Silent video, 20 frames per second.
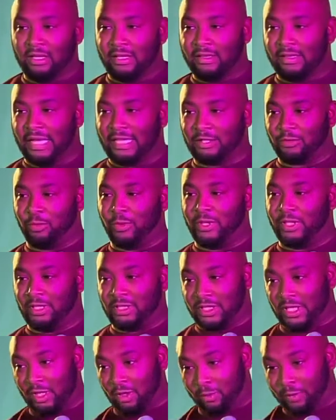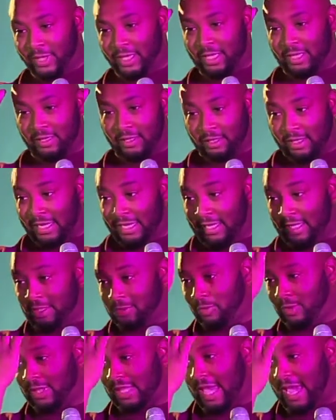that's when the gentlemen and the ladies
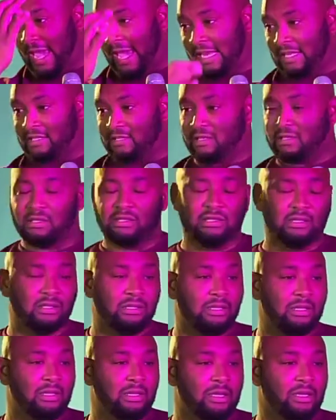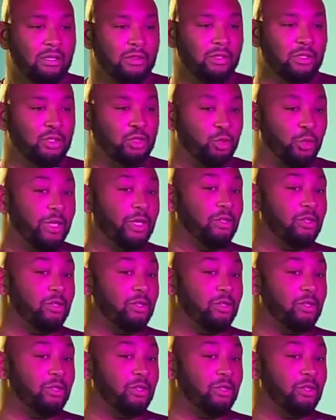with the hats, the drill